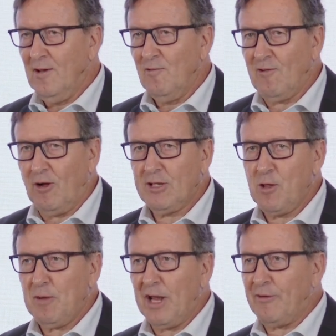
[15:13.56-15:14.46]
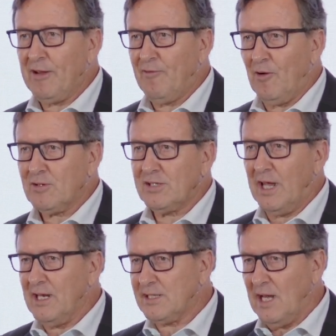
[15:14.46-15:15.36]
founded by Rick Fox,
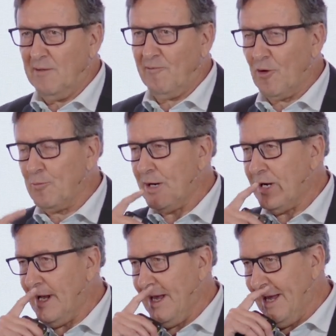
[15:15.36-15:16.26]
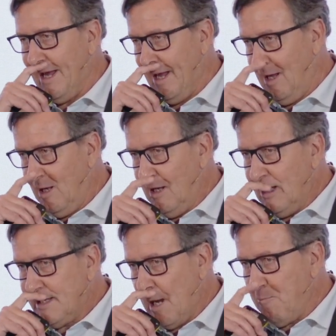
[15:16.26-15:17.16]
that is a former
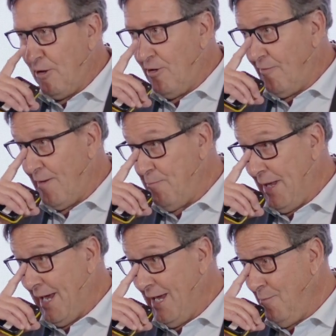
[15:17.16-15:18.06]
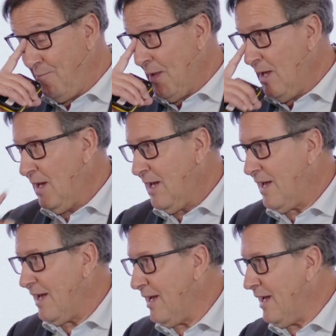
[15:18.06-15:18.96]
champion of NBA,
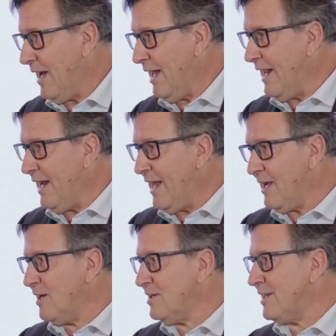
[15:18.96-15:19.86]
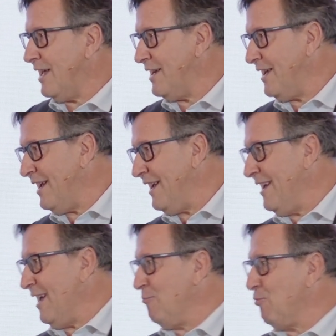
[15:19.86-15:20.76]
LA Lakers
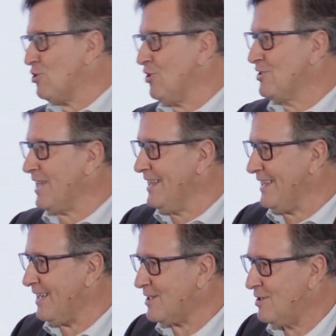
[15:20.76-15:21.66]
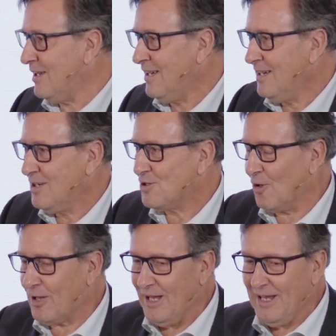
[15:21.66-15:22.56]
and Boston Celtics.
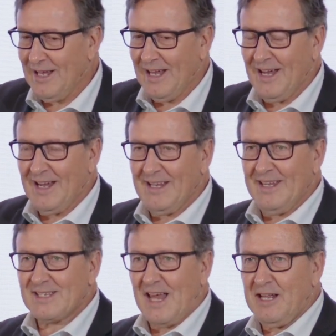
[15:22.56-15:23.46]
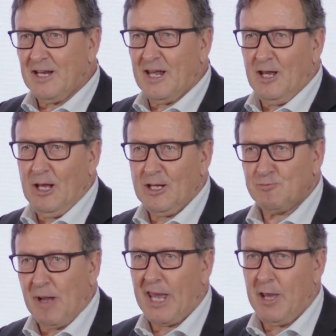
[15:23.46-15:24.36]
So he decided, he is
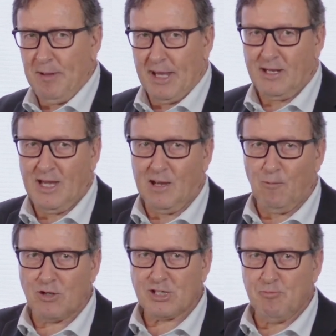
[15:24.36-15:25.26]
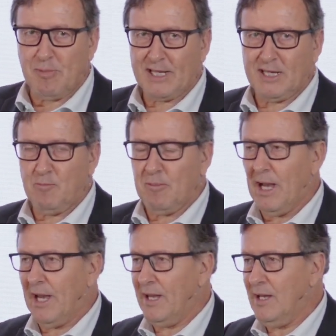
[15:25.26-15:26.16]
Bahamian and was impacted
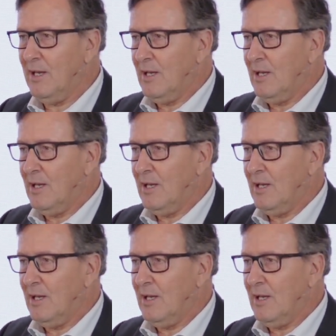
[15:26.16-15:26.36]
by